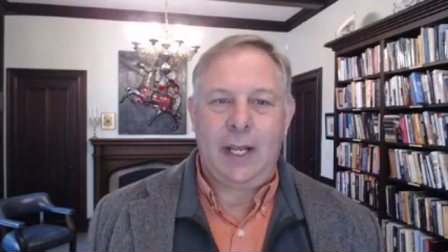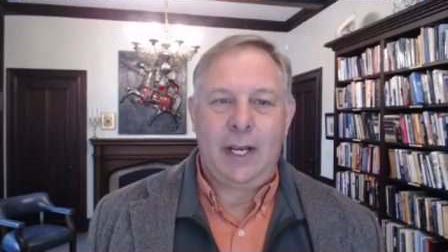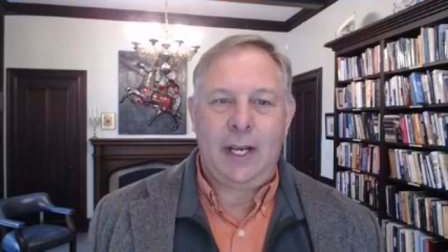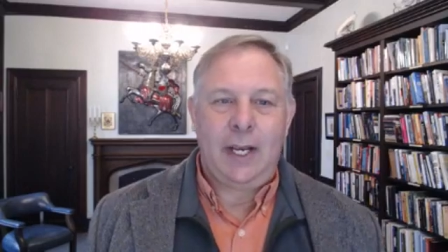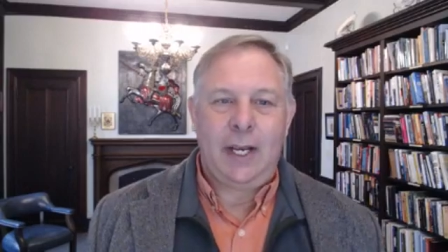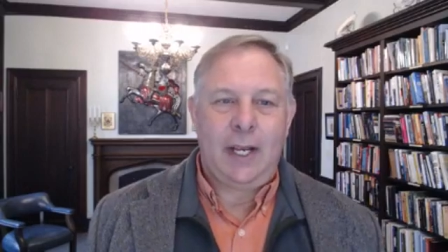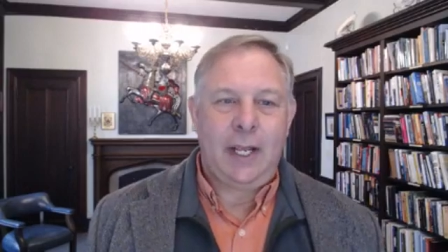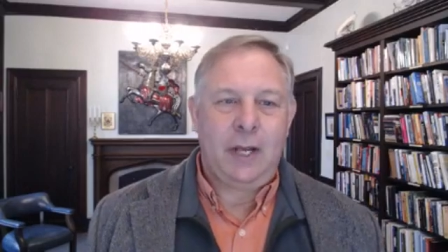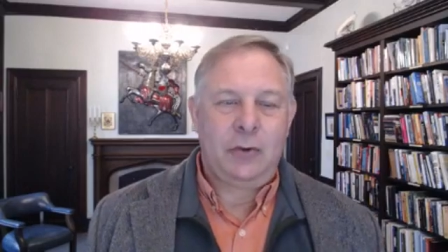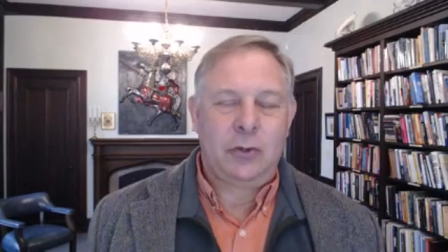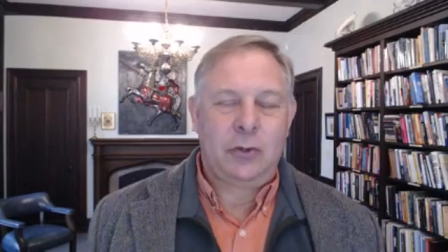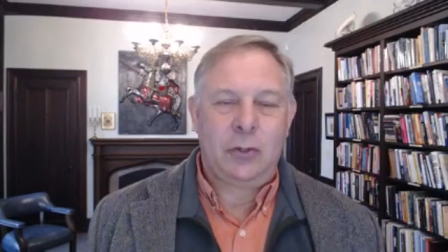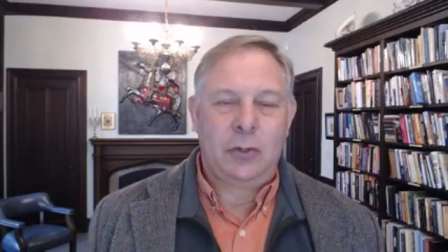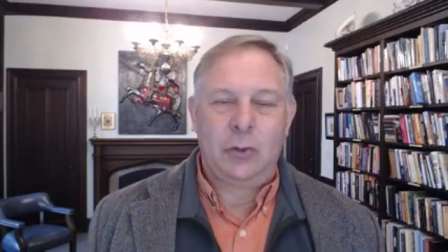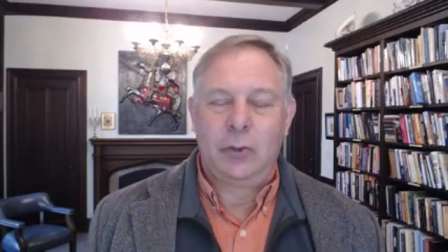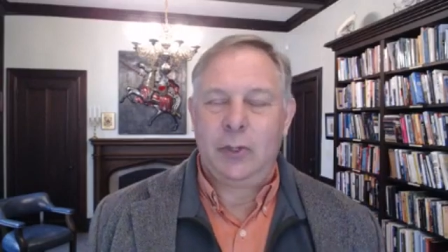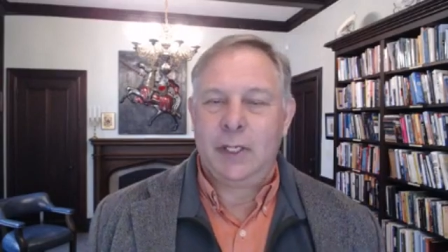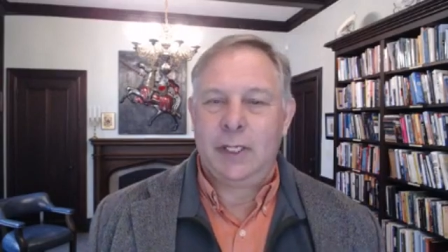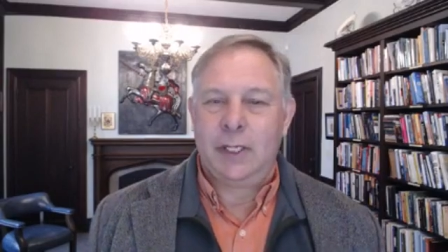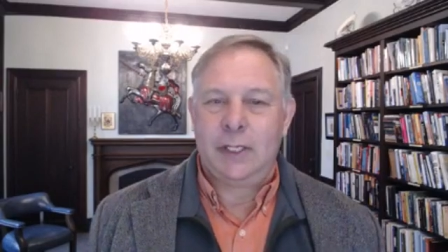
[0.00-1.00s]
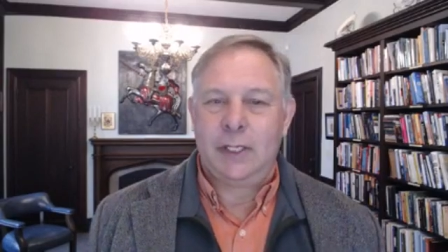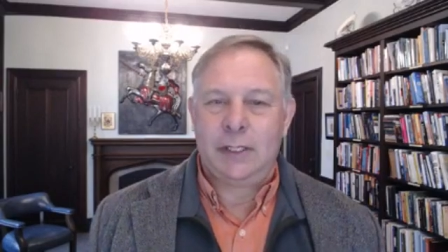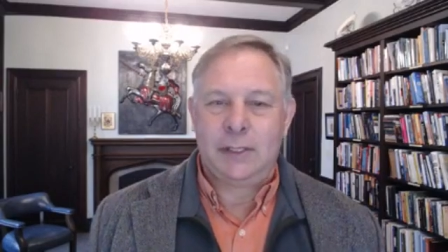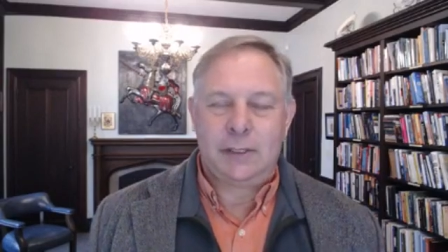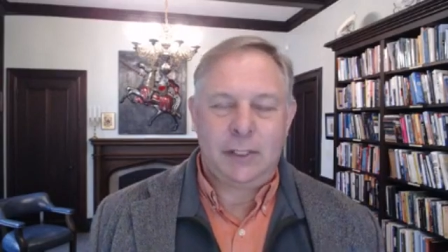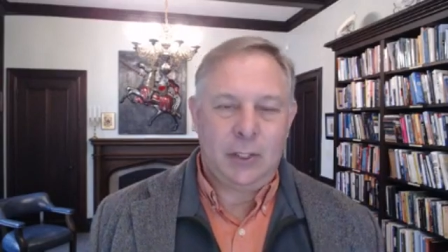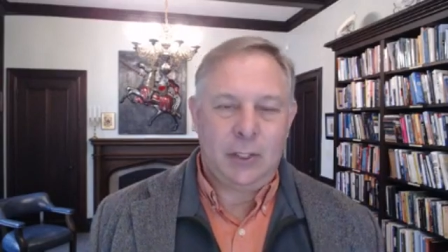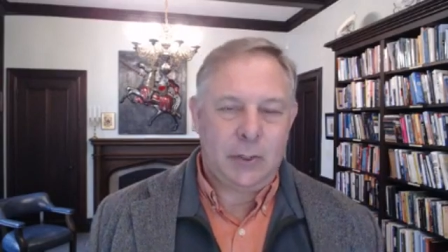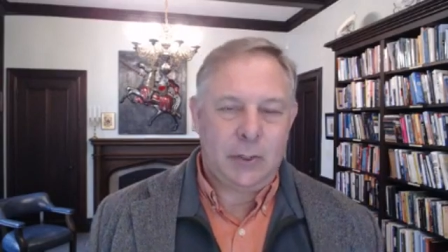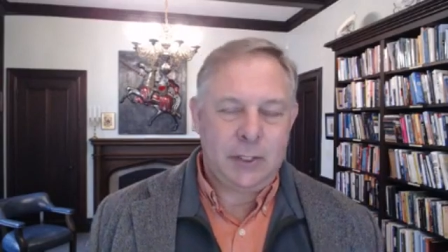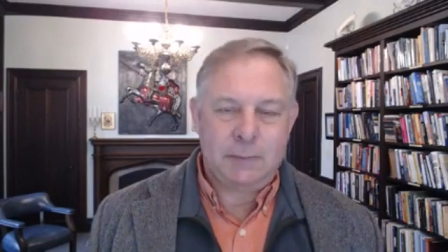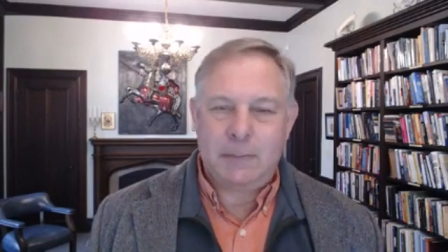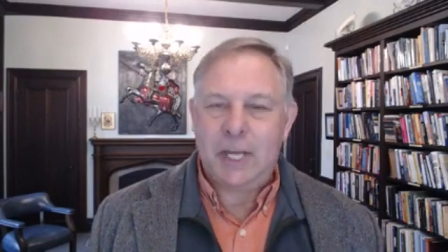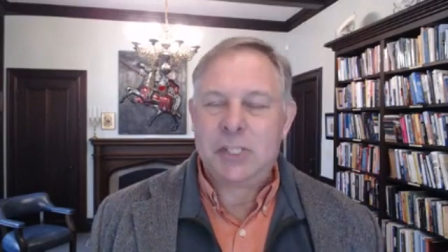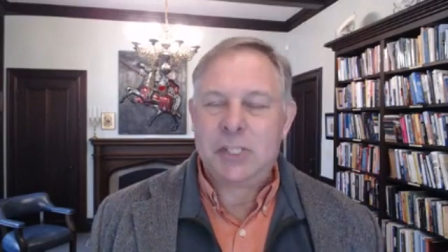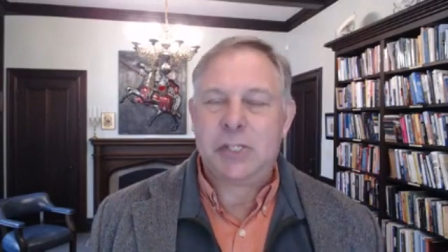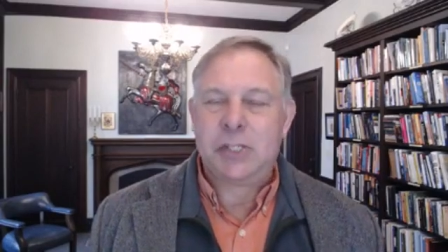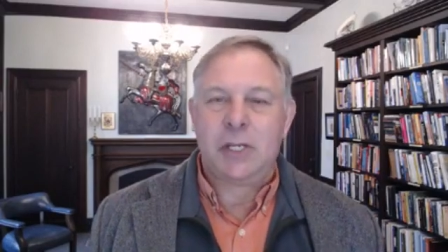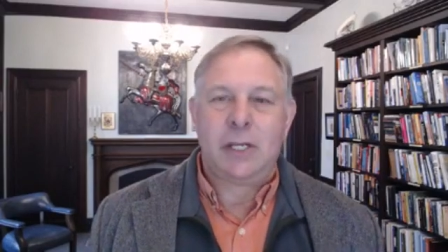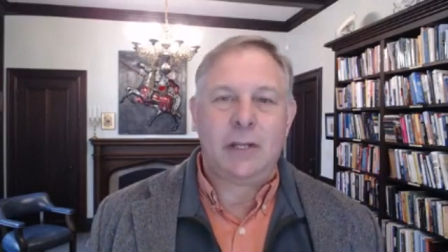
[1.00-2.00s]
And Andrew is, he's
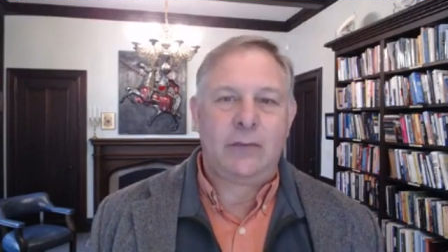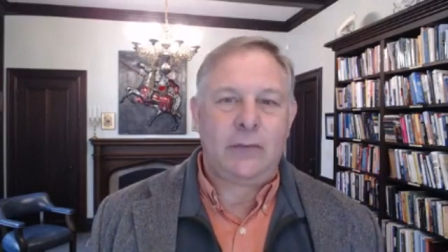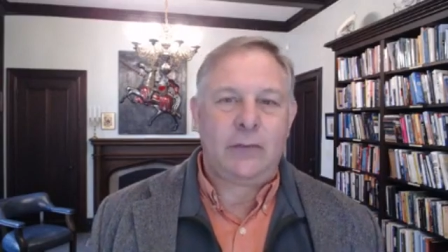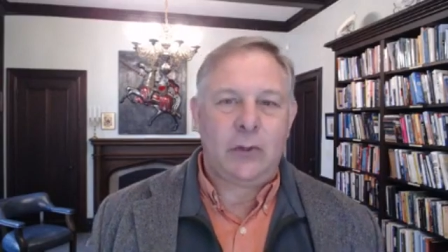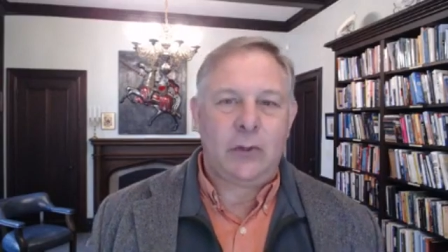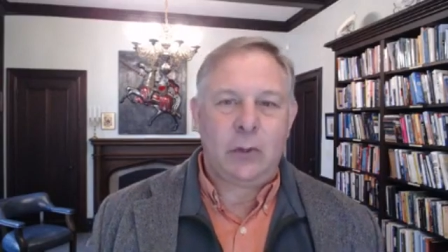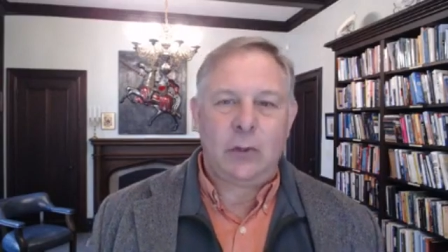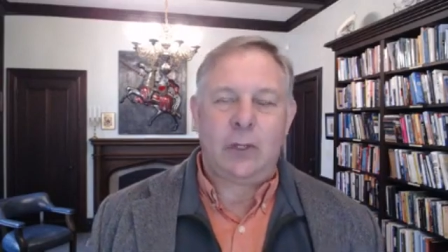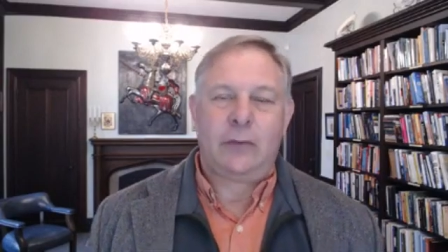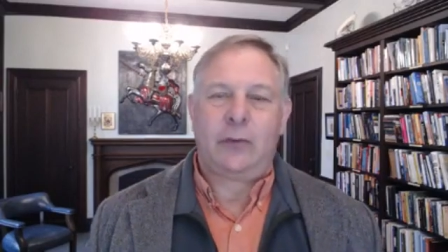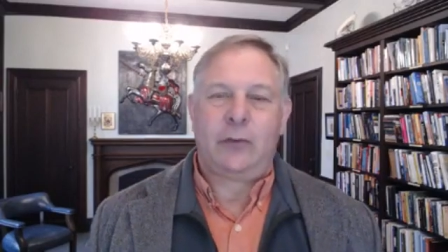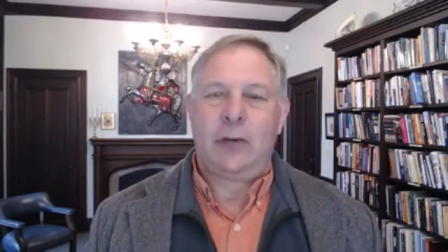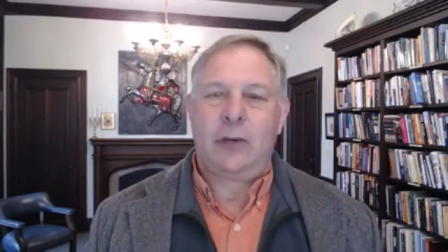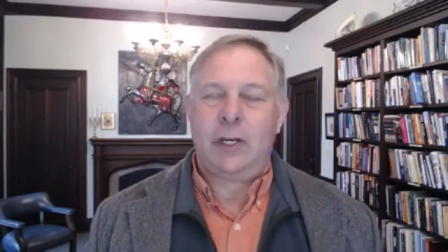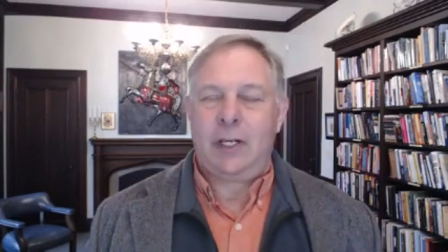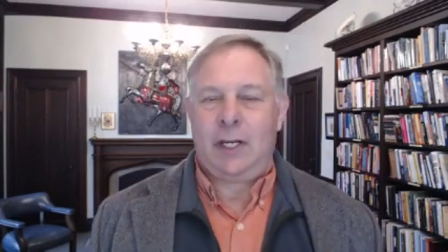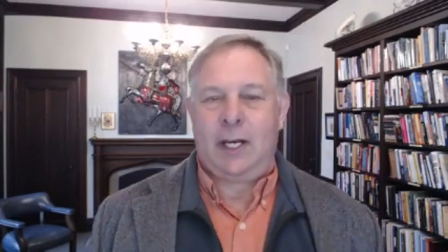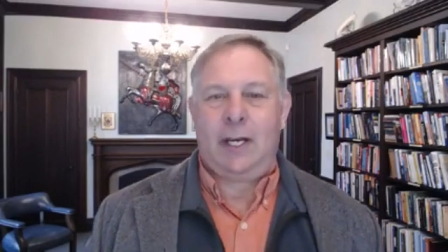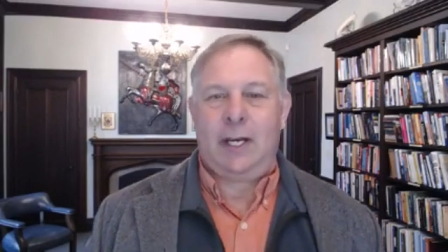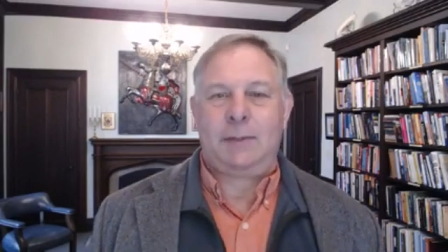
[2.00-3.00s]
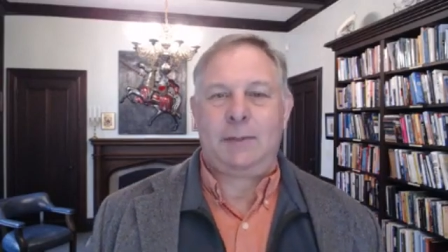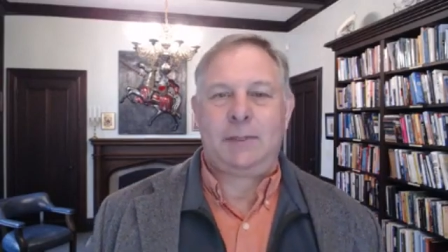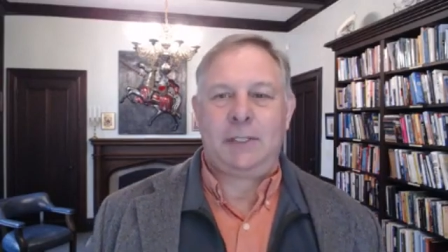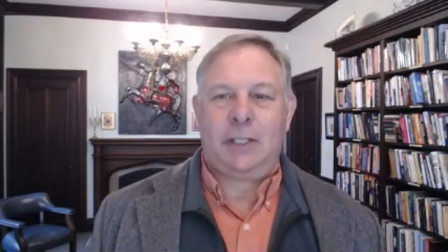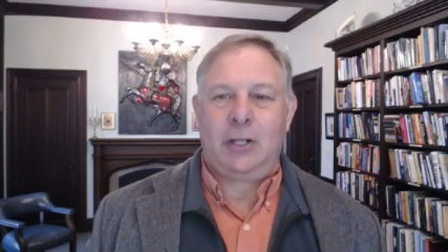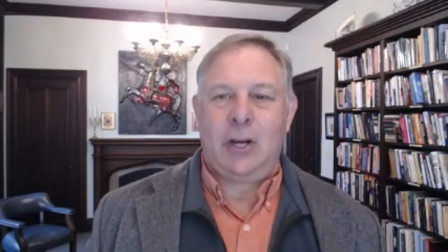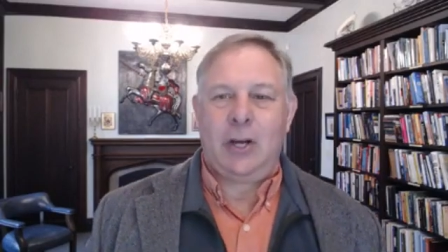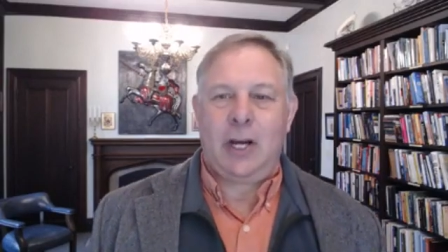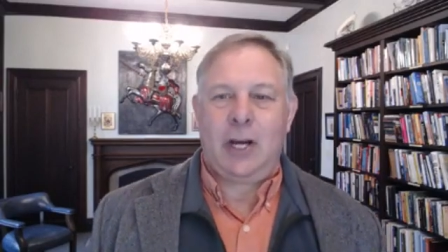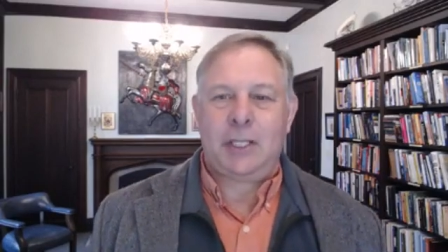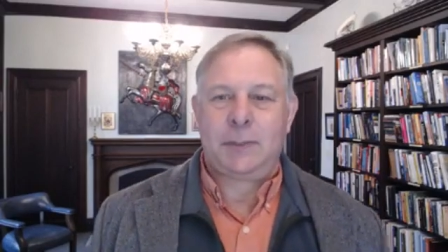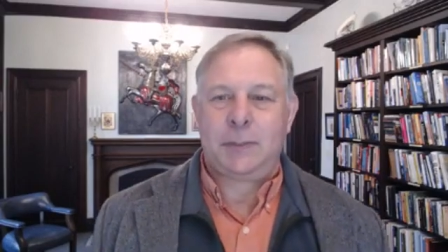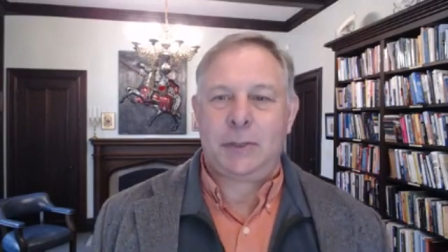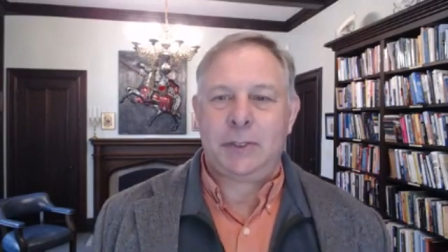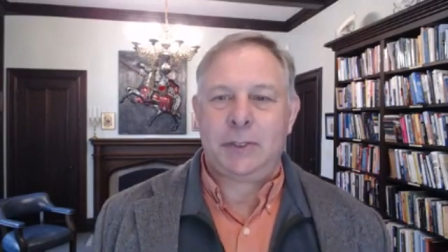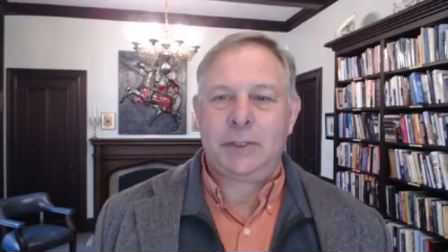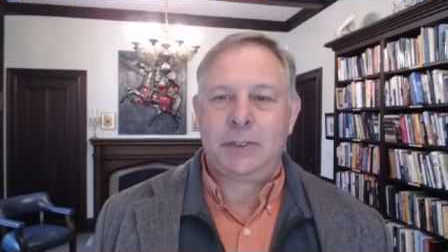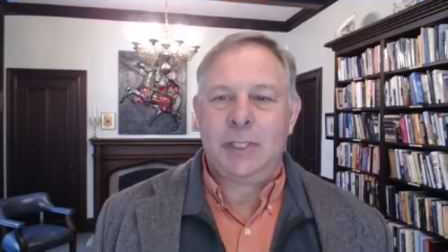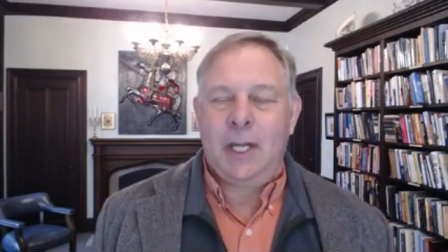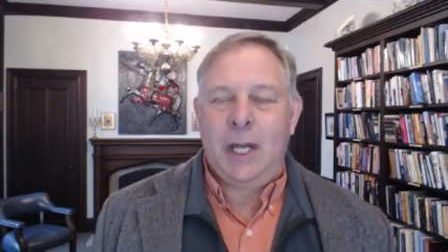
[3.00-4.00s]
mentioned a few different times in the
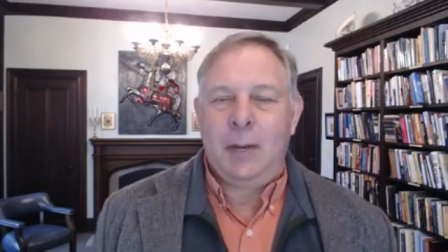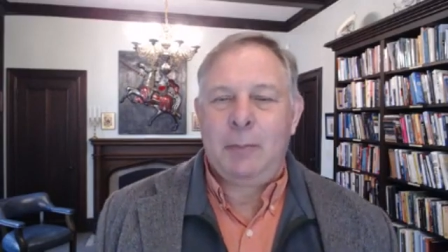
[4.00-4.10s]
Gospels,